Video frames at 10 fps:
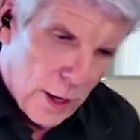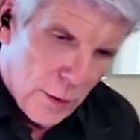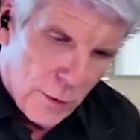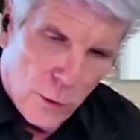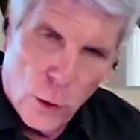
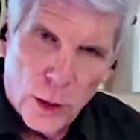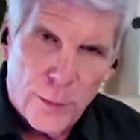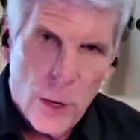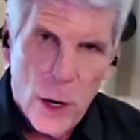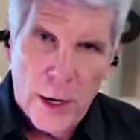have our
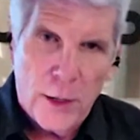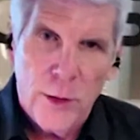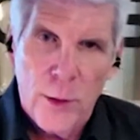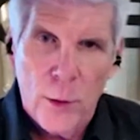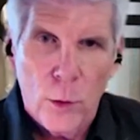forklift
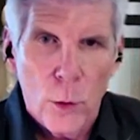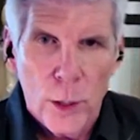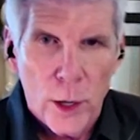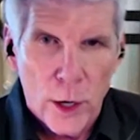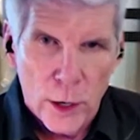products that we're
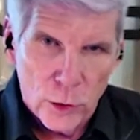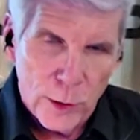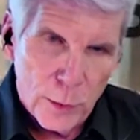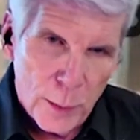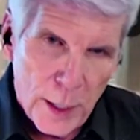working on
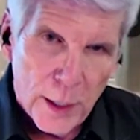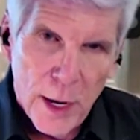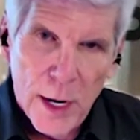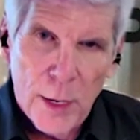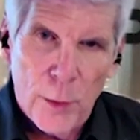as we
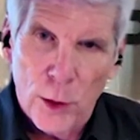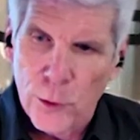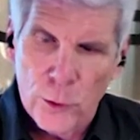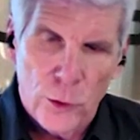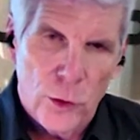speak, and we
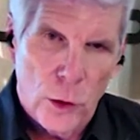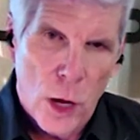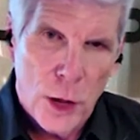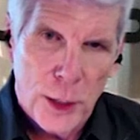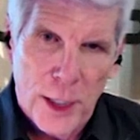look forward to
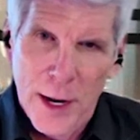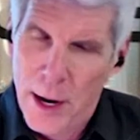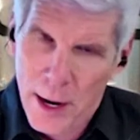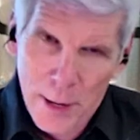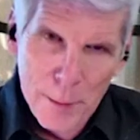launching.
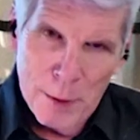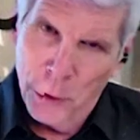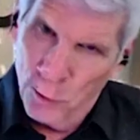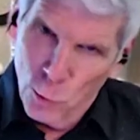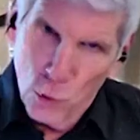
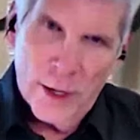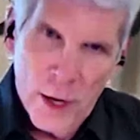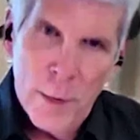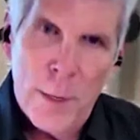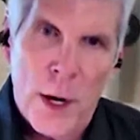But there's more to
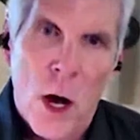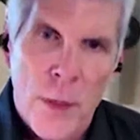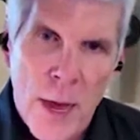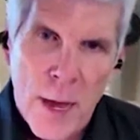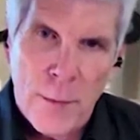come
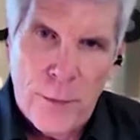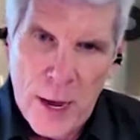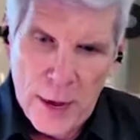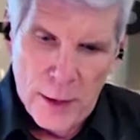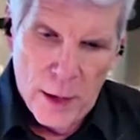beyond that,
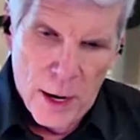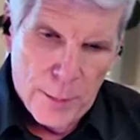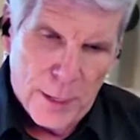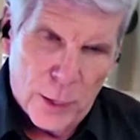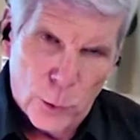
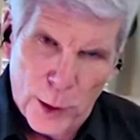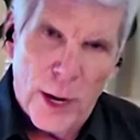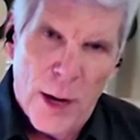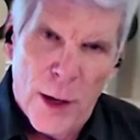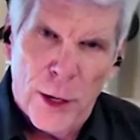because we
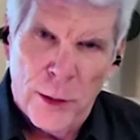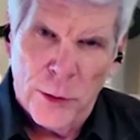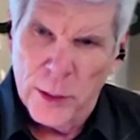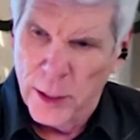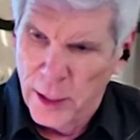could
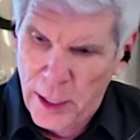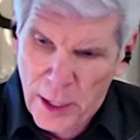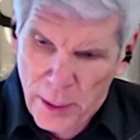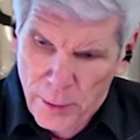evidence the